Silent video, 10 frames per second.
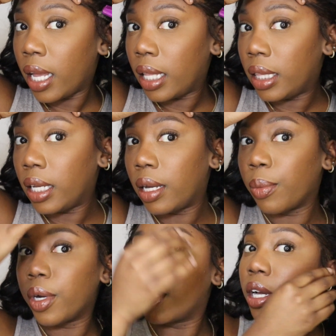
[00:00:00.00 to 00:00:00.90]
I think
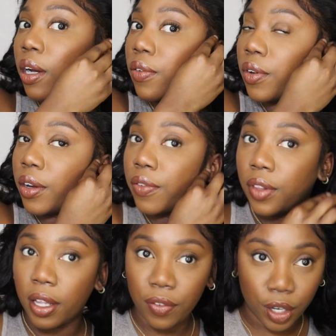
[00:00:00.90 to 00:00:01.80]
we're gonna go for a
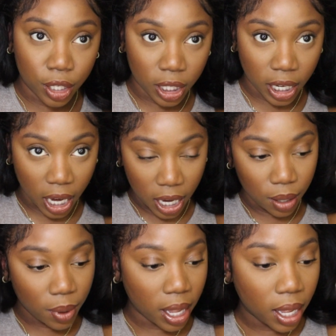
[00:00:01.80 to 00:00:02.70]
fluffier look
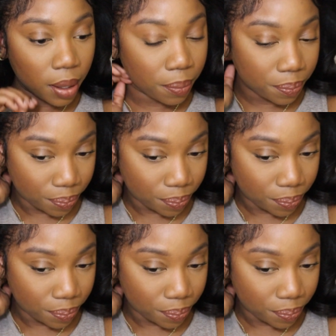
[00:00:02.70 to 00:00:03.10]
anyway.